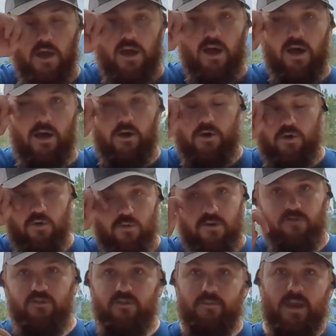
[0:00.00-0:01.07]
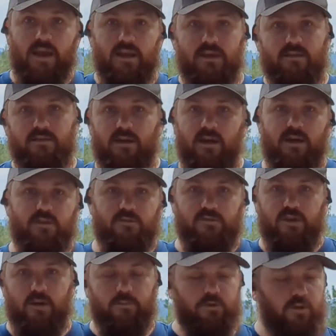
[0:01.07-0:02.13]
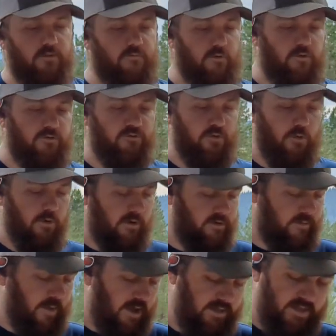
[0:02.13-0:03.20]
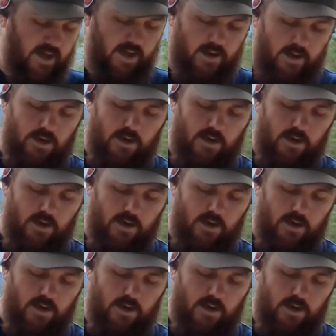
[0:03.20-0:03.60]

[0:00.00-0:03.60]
Who originally made it? There's a couple different stories about that,